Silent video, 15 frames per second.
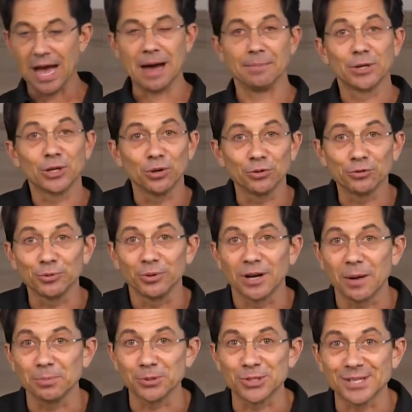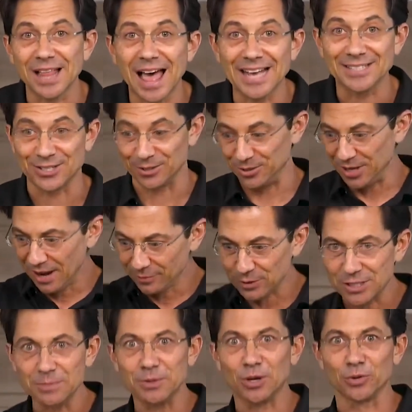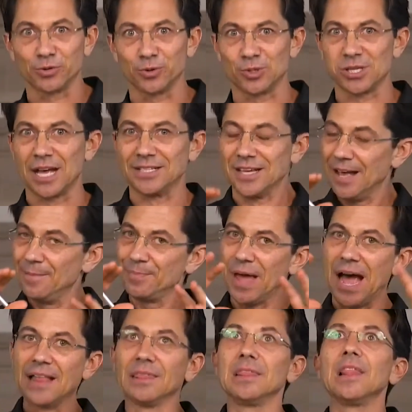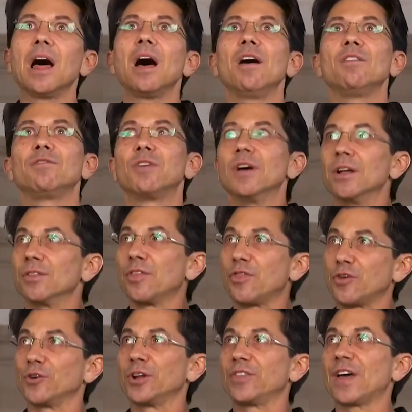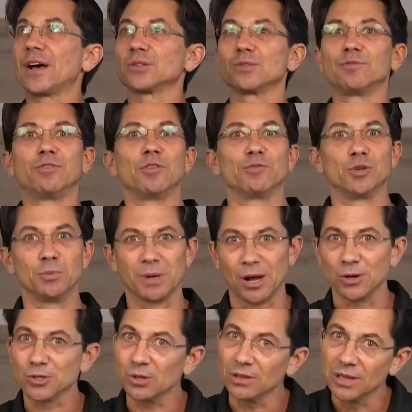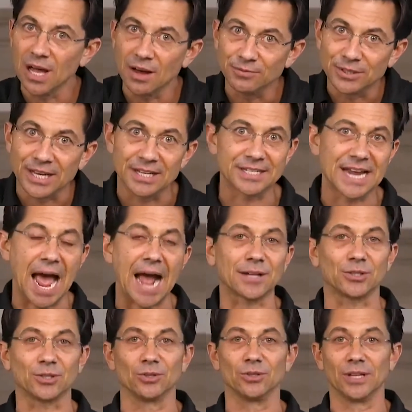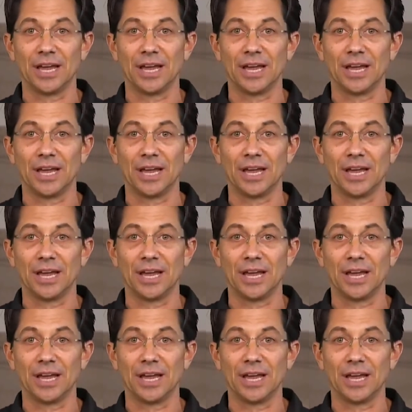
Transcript: I'm going to go through a couple slides here. You never see me go through slides. I love the 30,000-foot view, but I also love to get tactical.